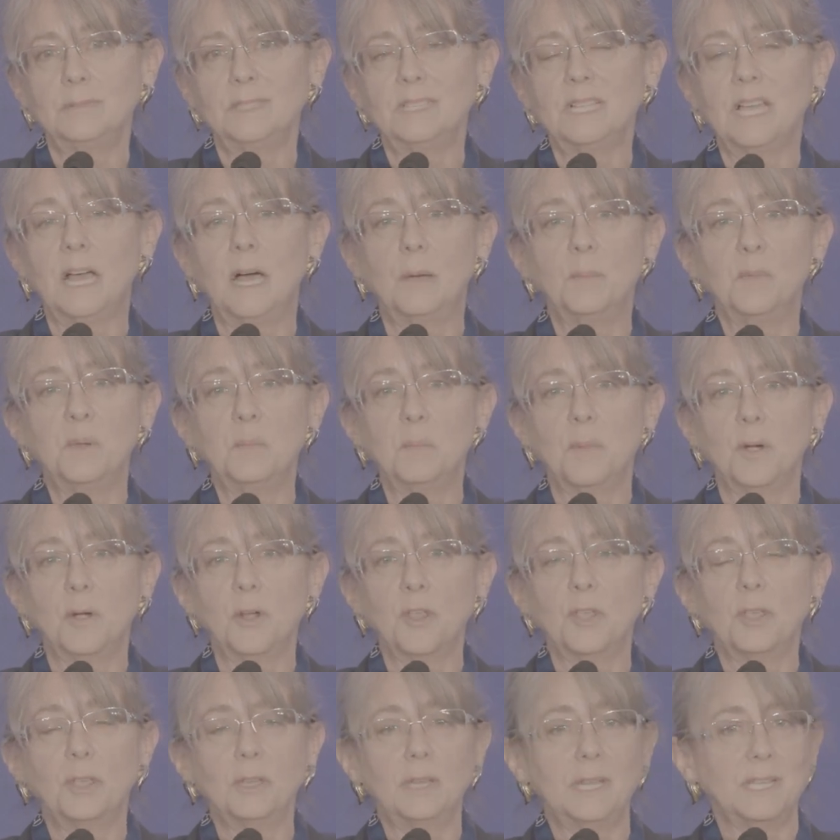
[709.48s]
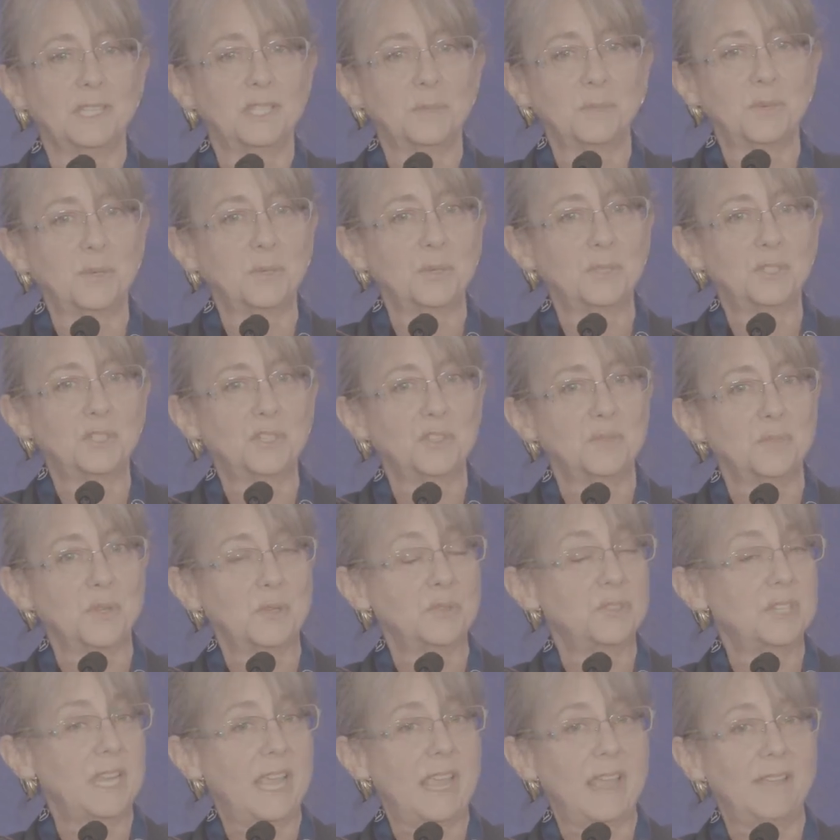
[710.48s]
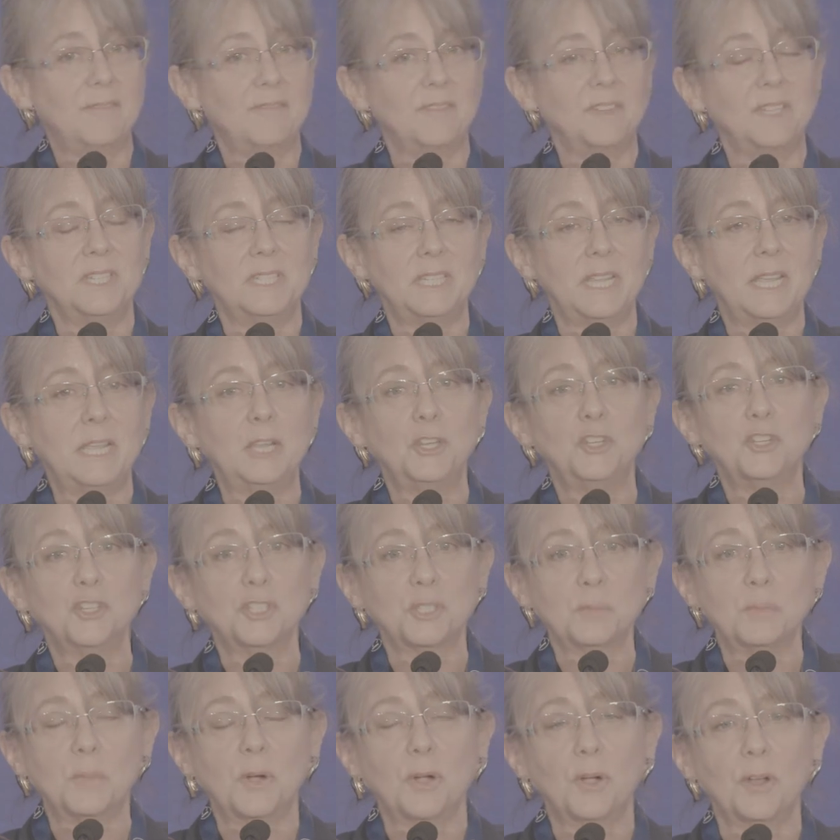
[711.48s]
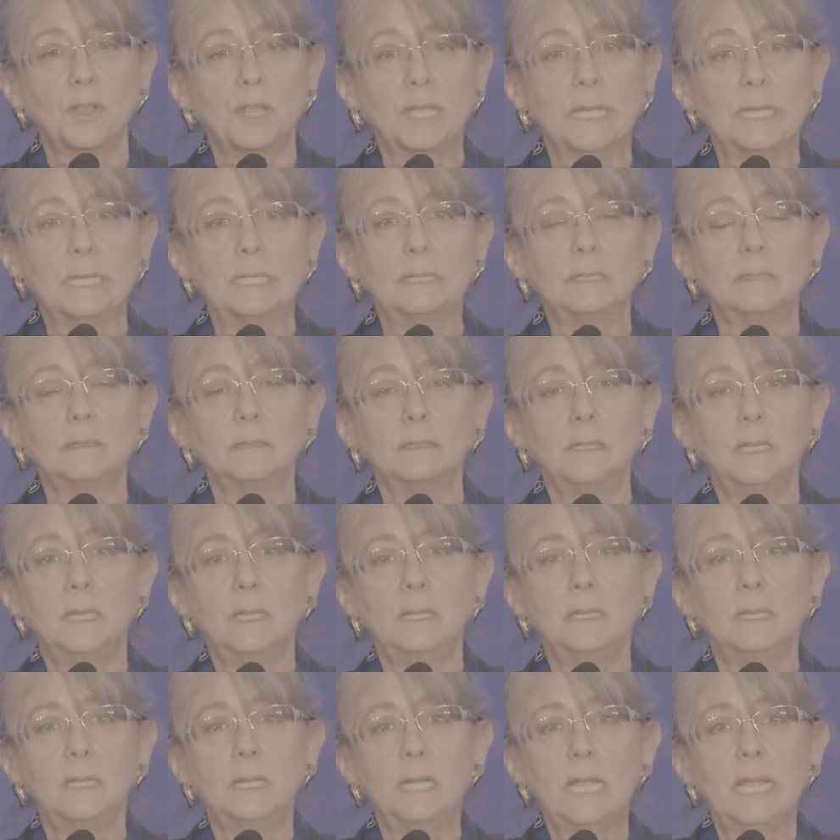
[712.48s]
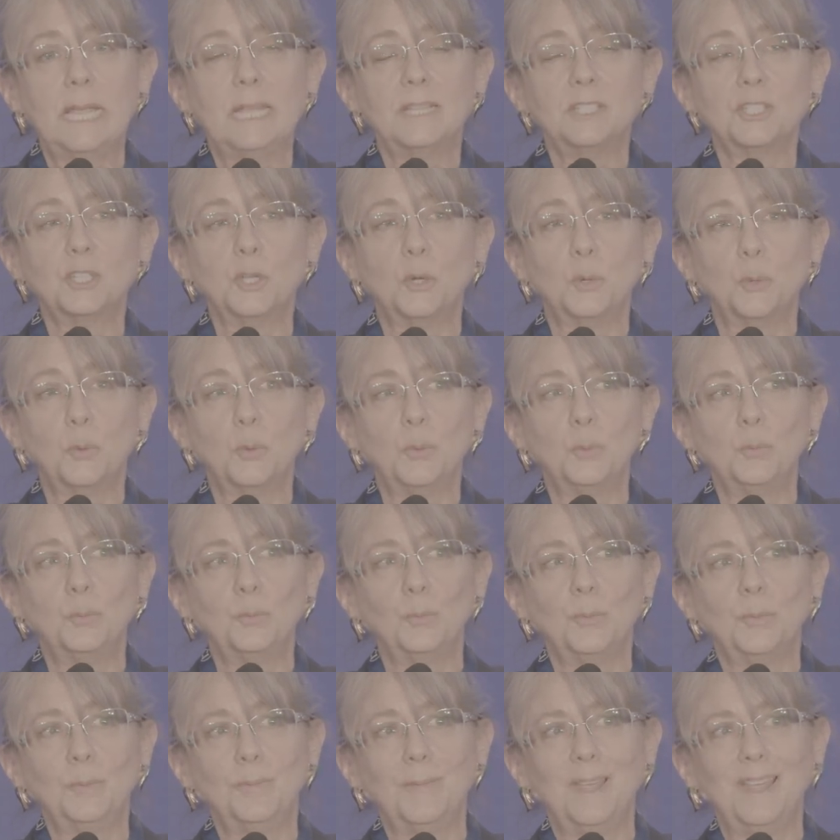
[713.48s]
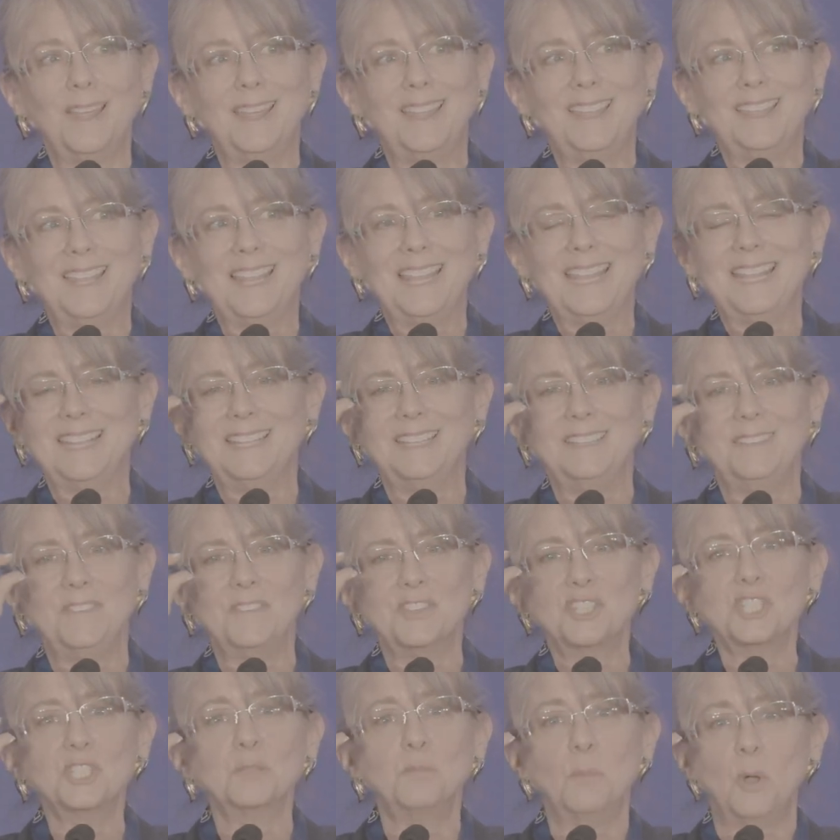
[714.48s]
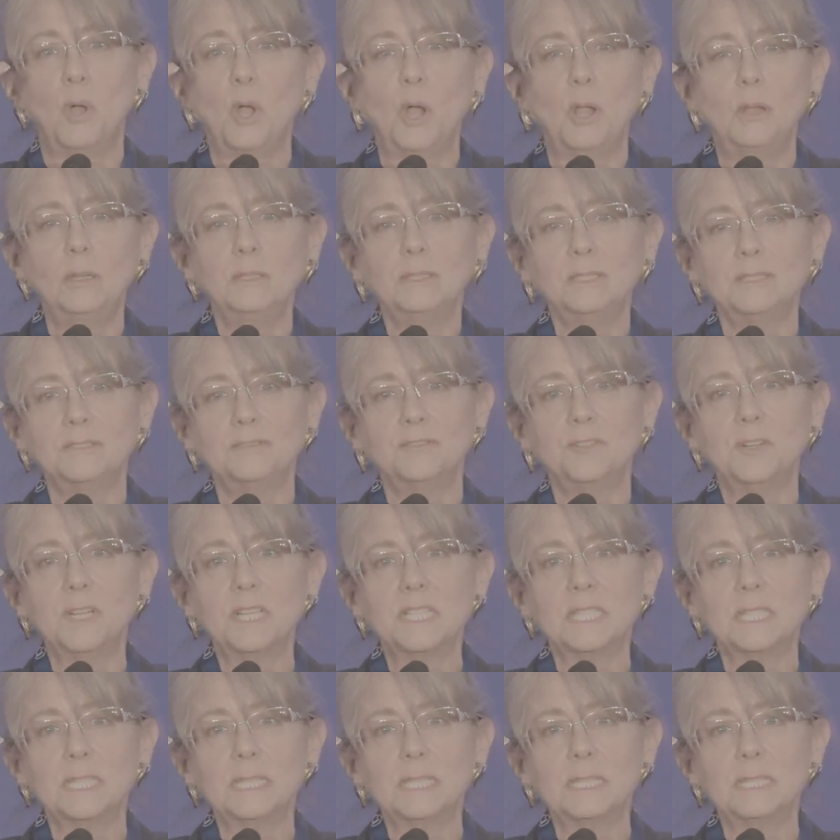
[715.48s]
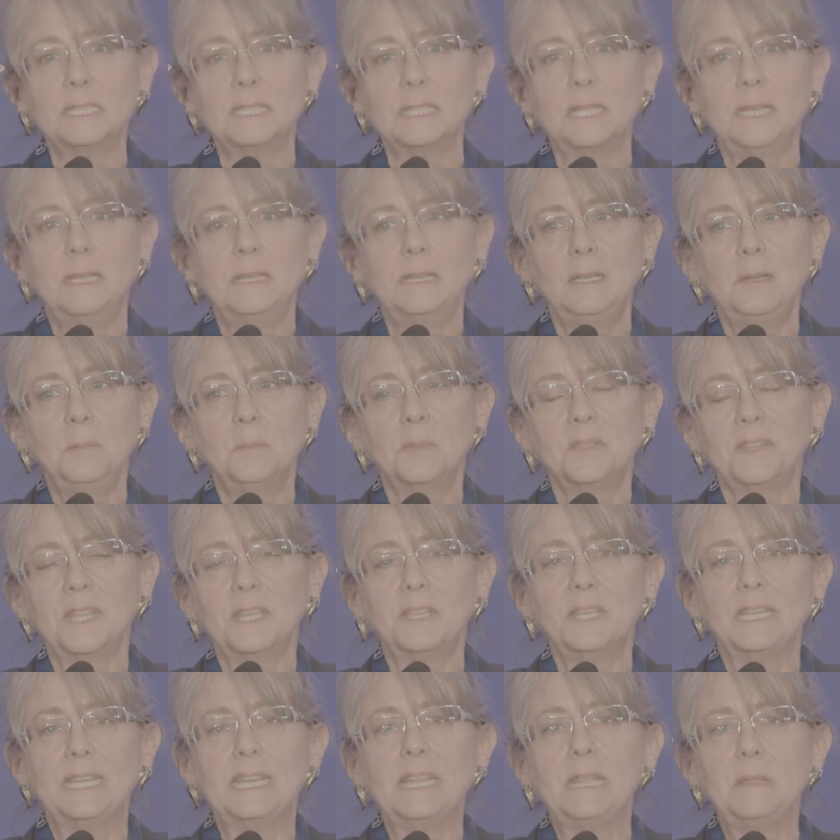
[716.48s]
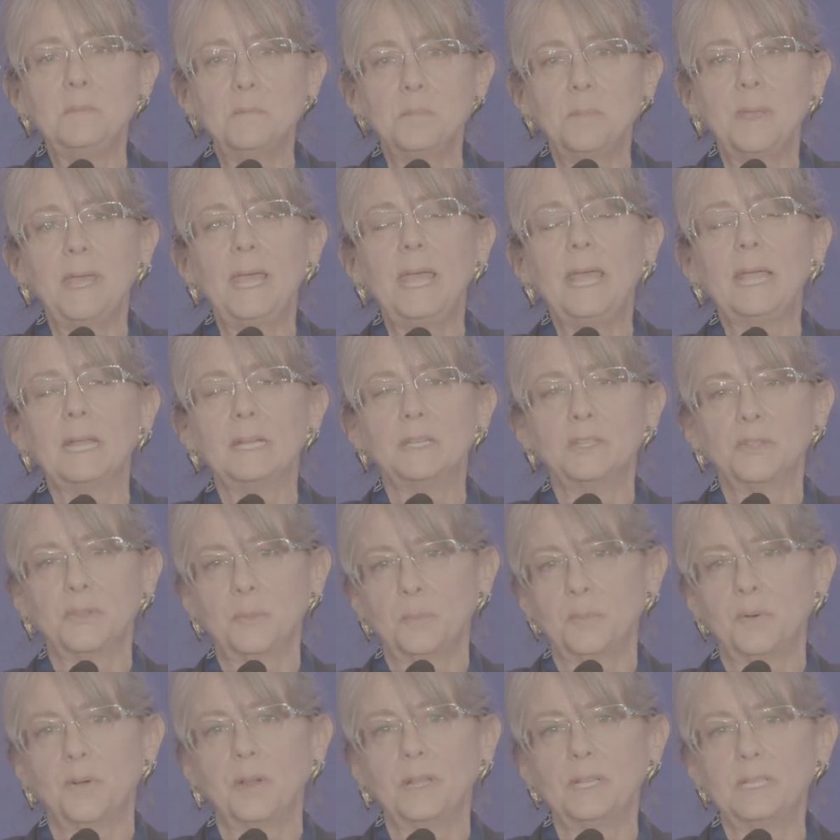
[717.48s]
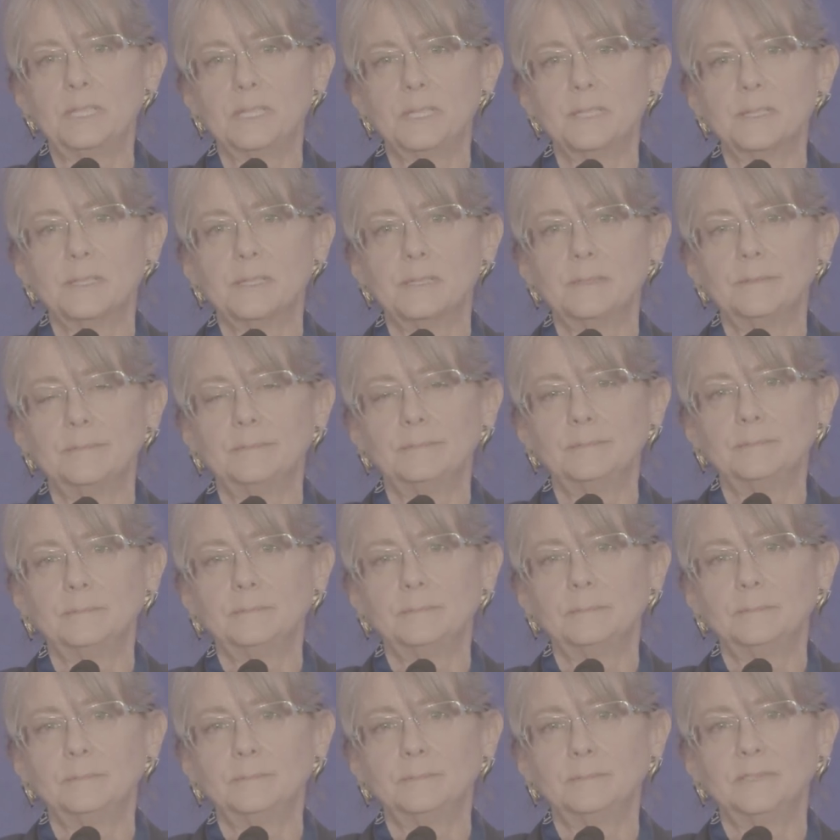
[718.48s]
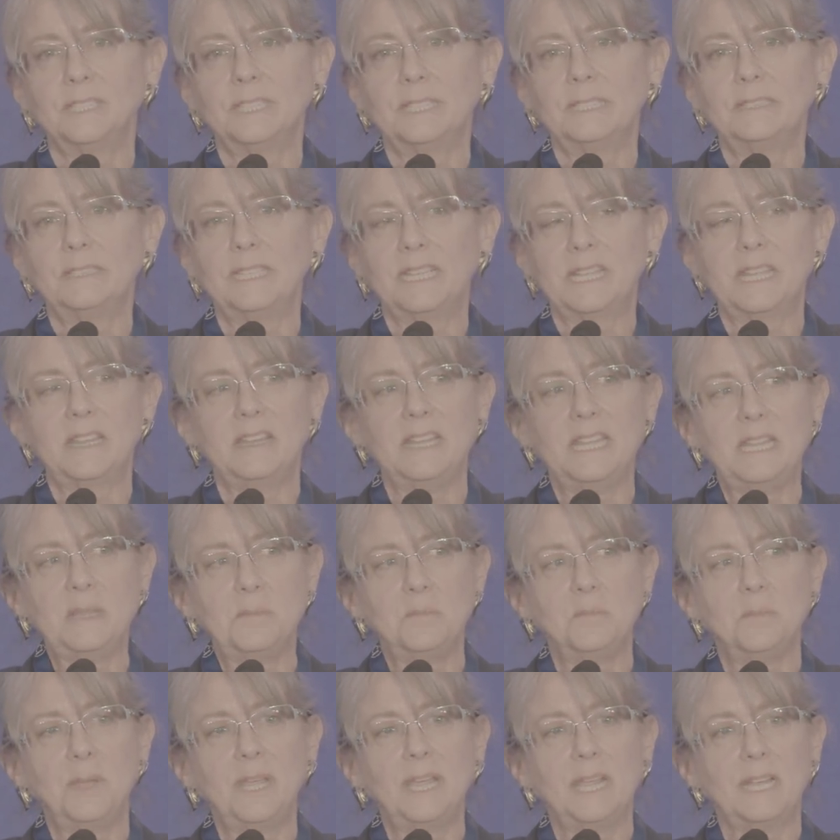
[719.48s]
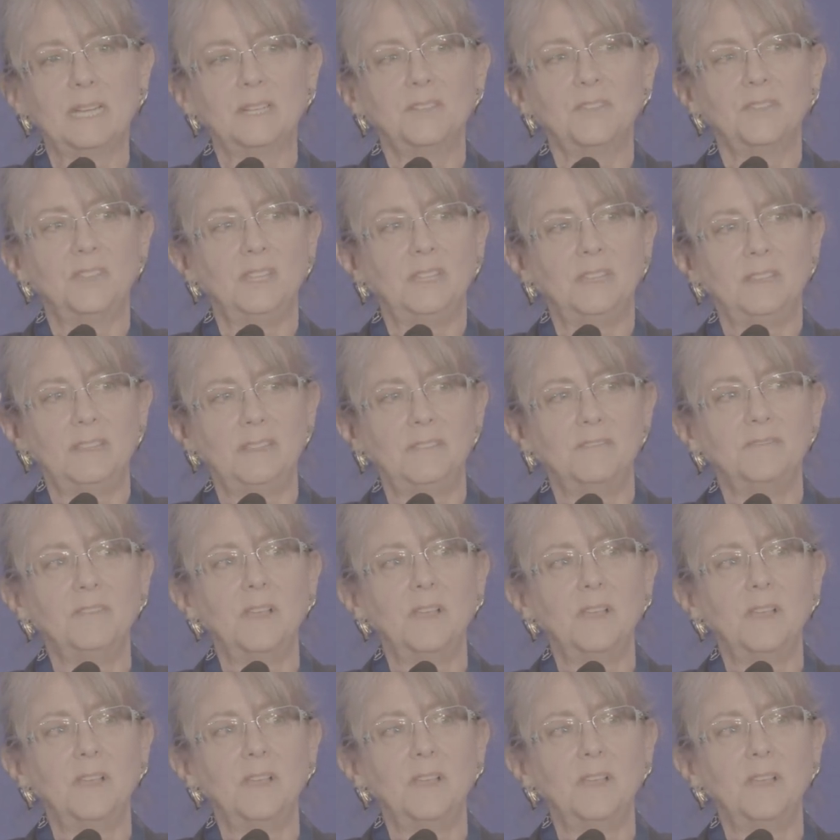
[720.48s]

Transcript: common market as opposed to the most advantageous market. So small differences, but they could impact the price. Right? It can impact the